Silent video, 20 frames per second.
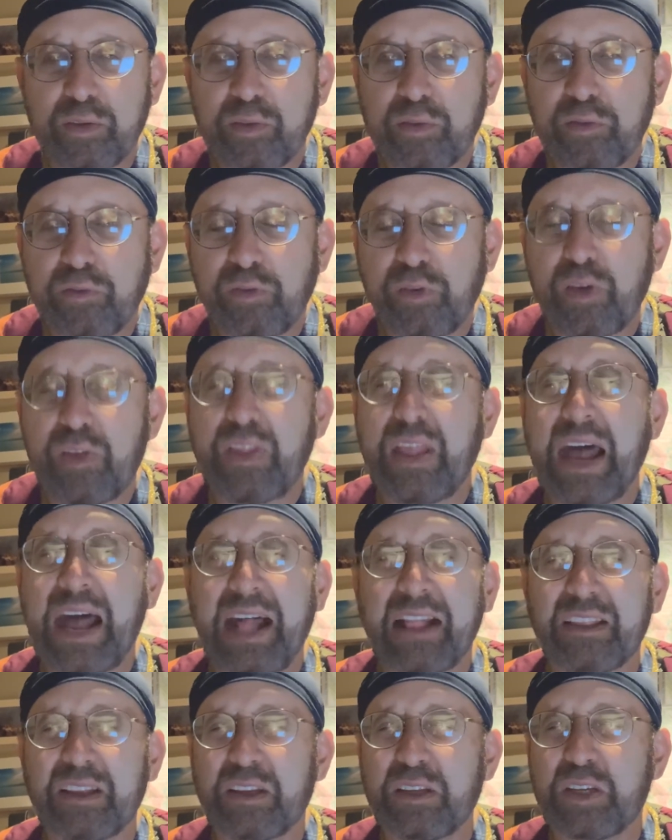for
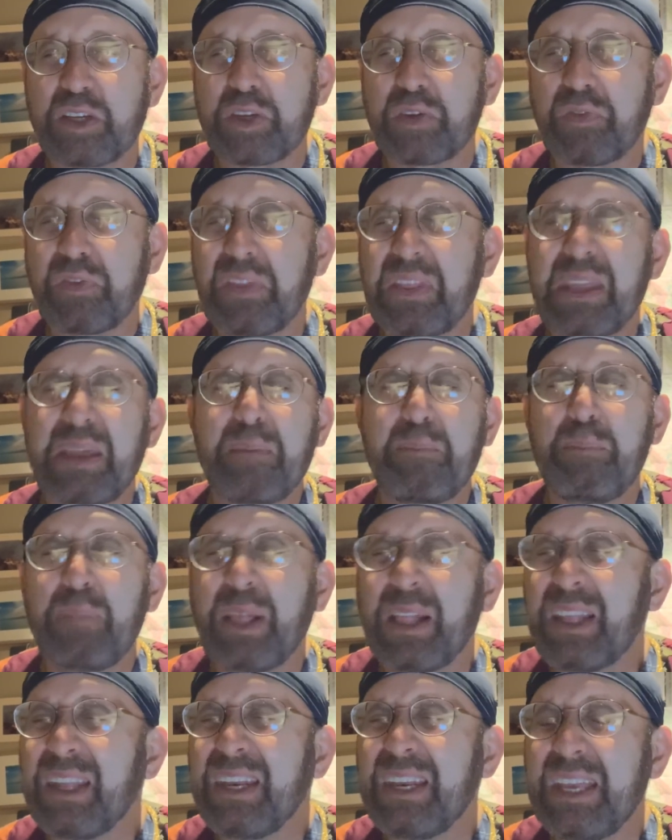knowledge, for the
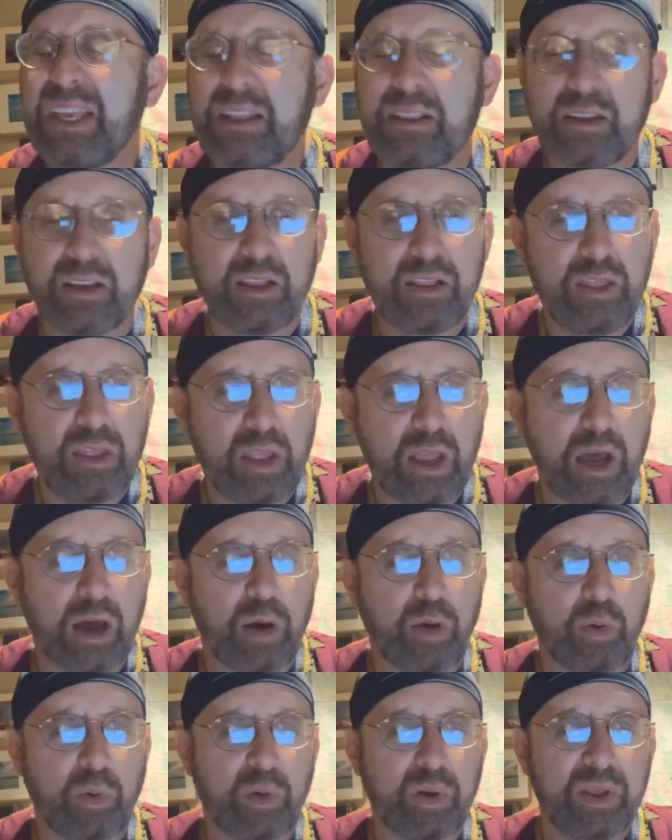ability to
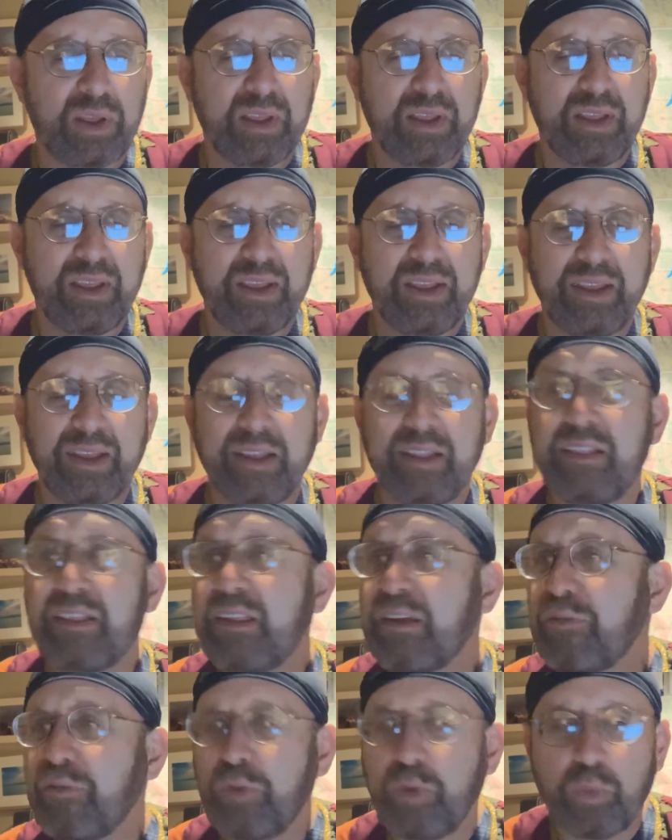know in
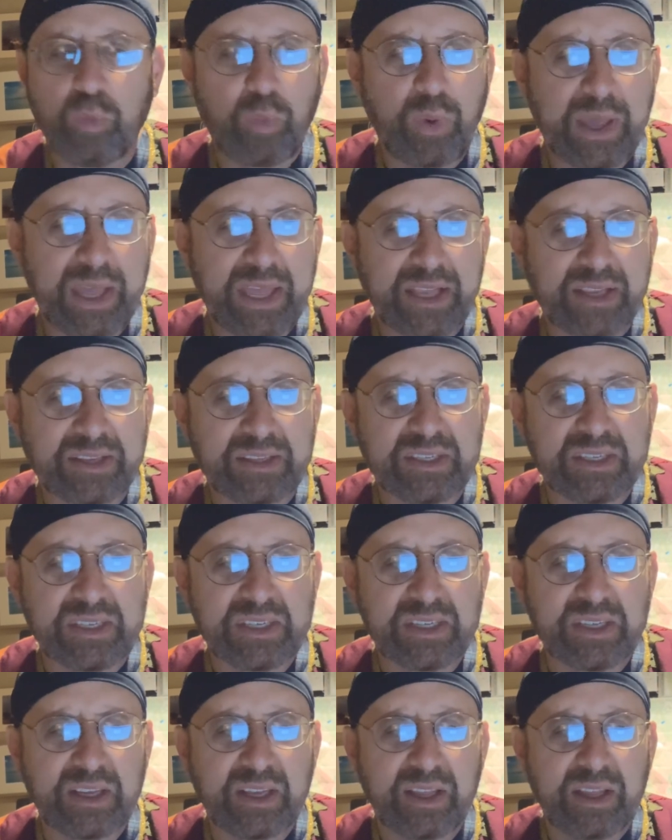different
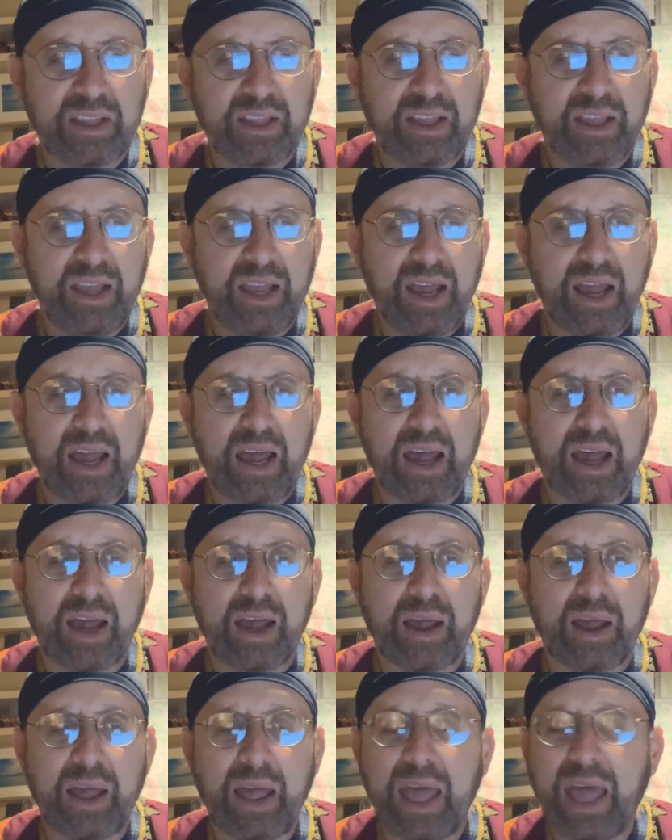ways.
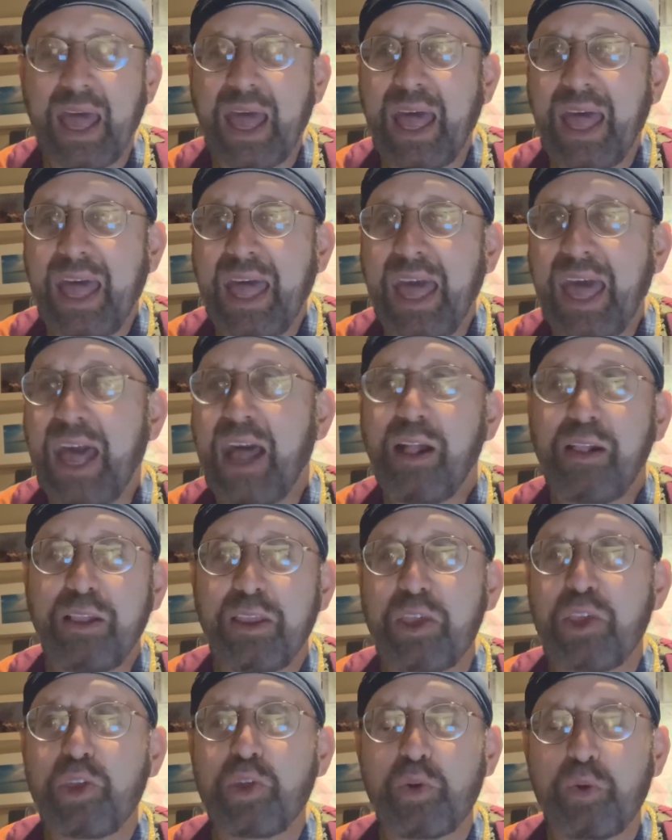How do
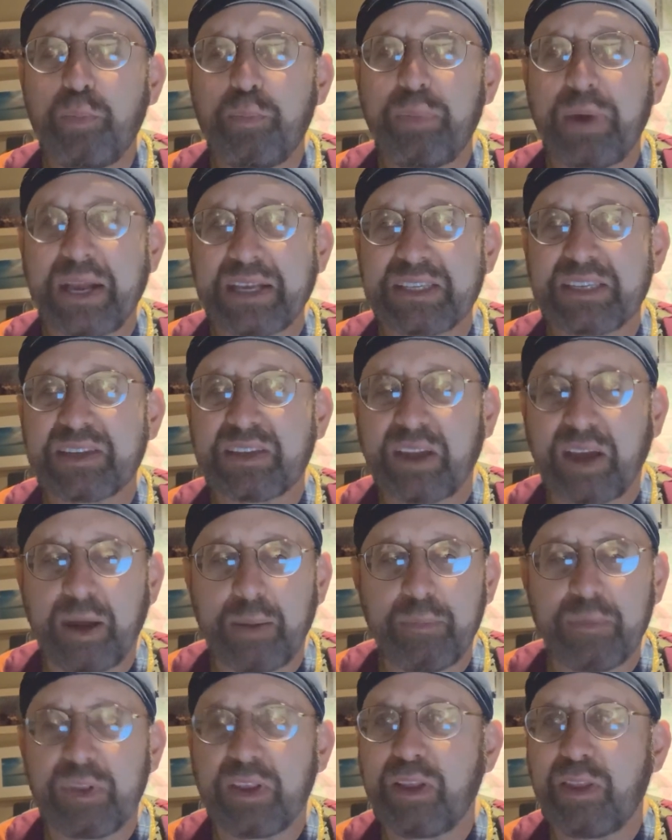you best
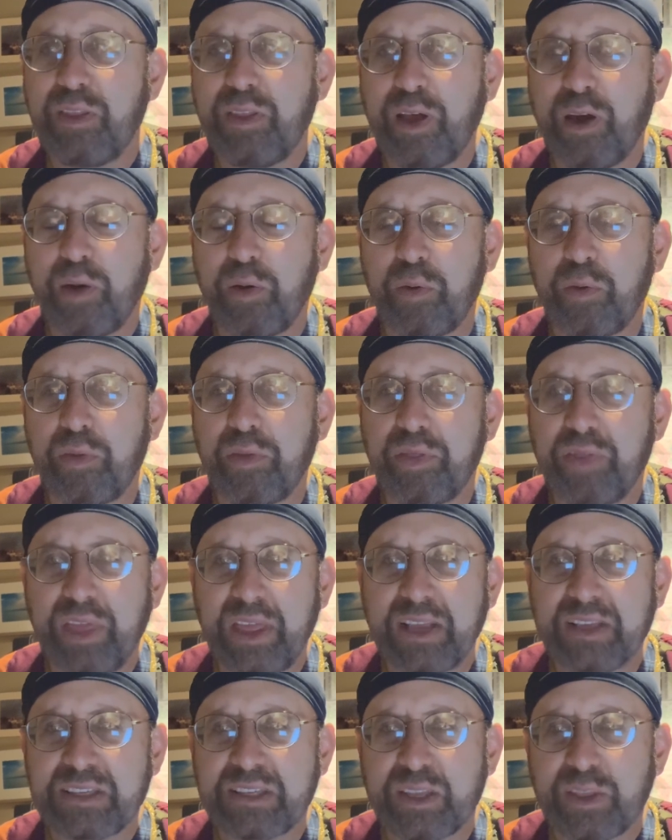come to know
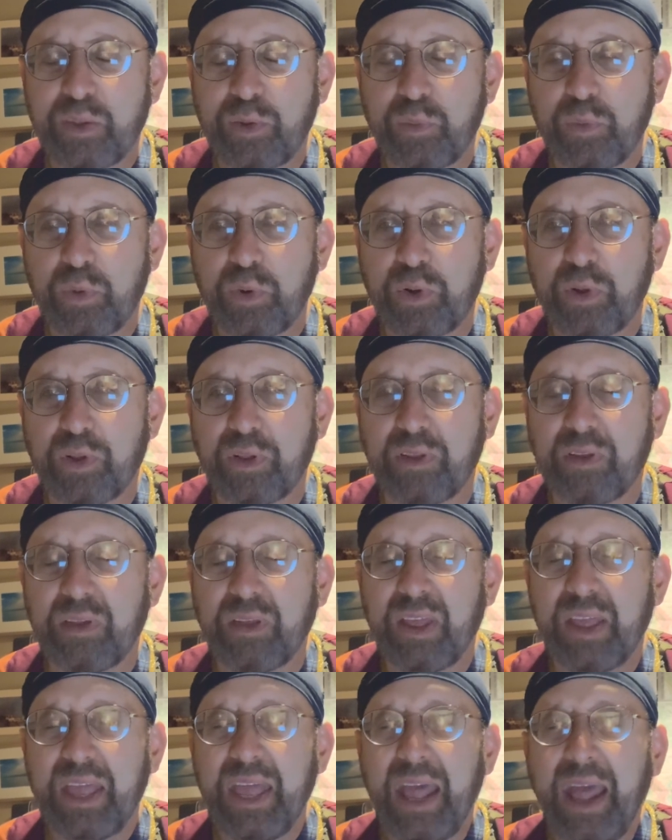things in the world?
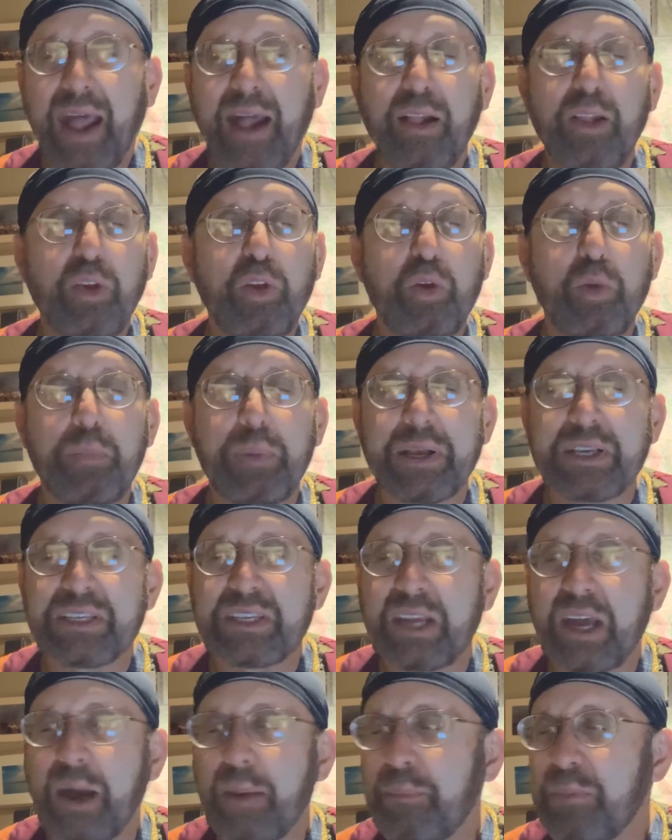How do you best
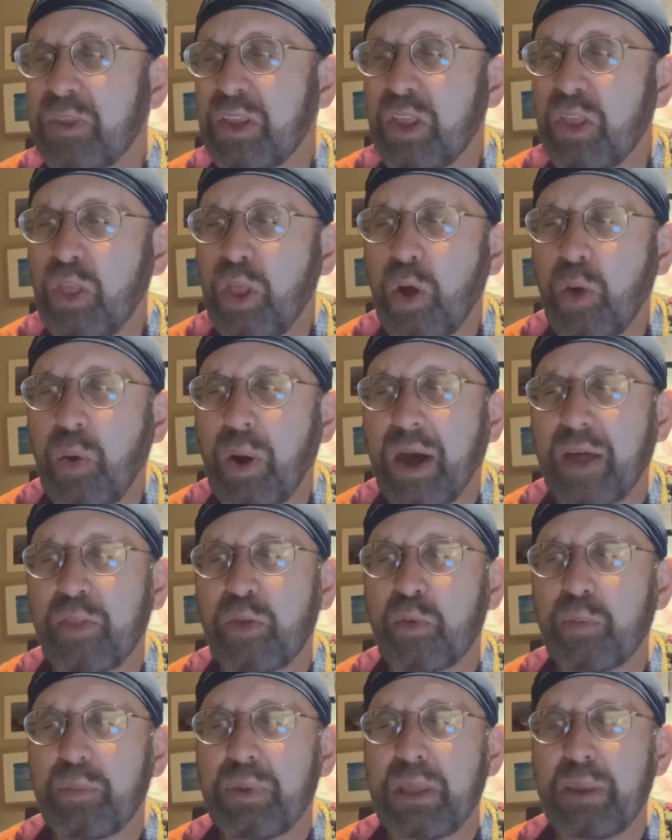come to know
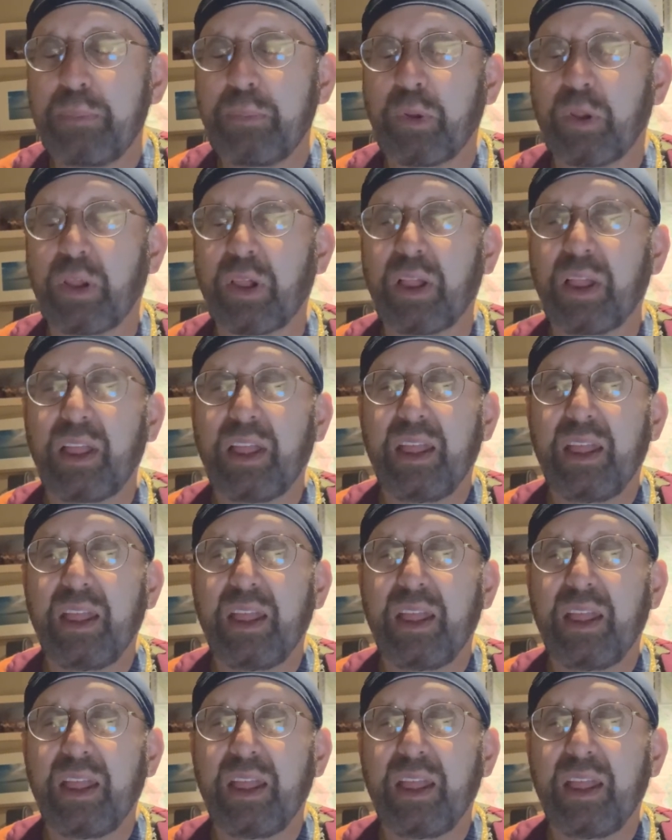other people?